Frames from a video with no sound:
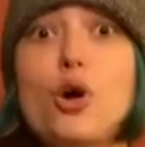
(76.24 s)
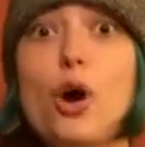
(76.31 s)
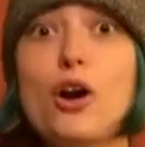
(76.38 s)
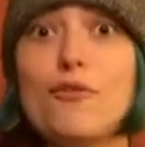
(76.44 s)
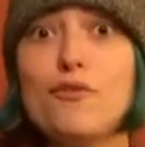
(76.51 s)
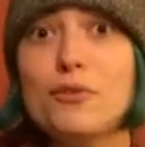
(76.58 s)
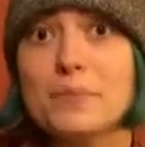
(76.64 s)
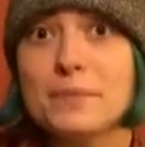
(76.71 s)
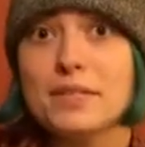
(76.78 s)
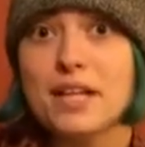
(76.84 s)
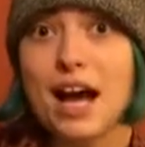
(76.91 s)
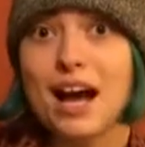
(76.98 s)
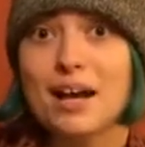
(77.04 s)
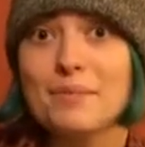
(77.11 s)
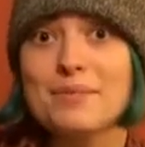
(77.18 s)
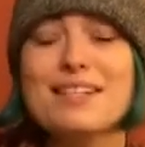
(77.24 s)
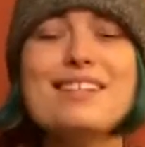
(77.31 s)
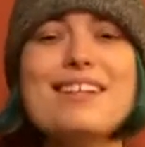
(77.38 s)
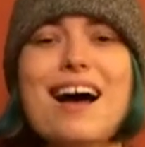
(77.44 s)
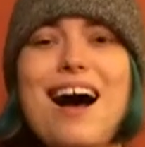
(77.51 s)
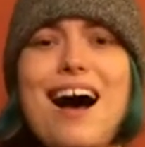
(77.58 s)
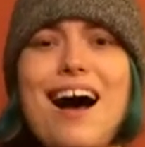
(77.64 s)
Sure, from
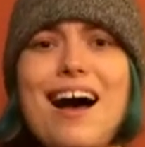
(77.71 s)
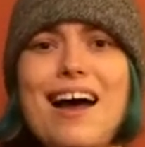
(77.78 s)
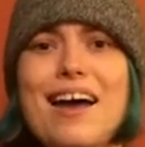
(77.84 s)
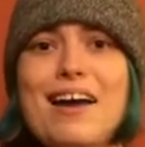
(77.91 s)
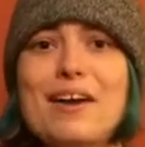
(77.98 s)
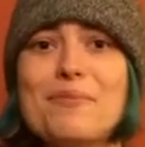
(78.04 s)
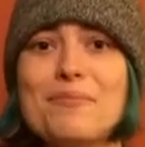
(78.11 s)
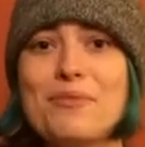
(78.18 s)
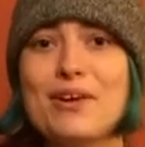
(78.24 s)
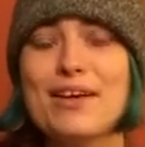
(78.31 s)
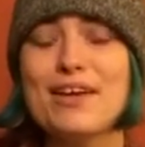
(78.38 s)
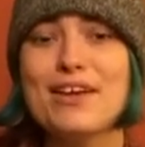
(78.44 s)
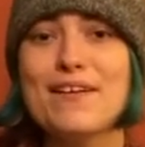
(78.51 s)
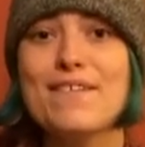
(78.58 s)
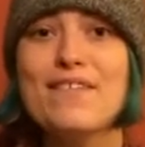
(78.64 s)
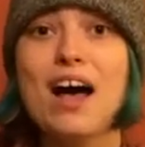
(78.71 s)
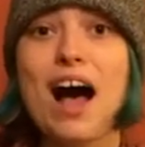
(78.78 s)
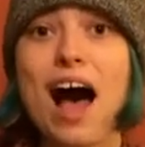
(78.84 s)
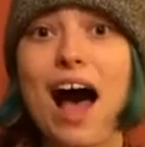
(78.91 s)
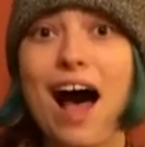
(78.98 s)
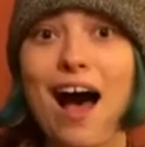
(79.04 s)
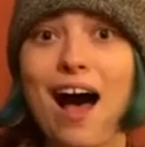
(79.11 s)
time to time
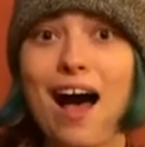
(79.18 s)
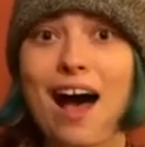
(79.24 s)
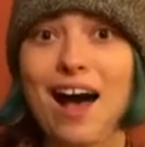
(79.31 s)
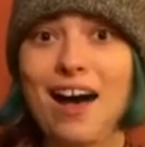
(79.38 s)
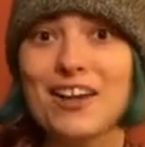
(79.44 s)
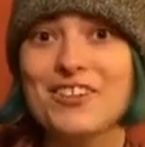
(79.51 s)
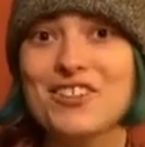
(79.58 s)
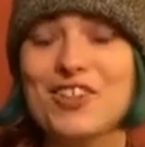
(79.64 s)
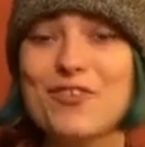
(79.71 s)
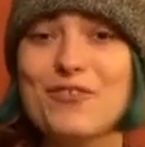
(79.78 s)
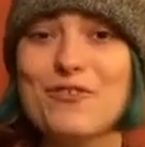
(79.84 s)
we've had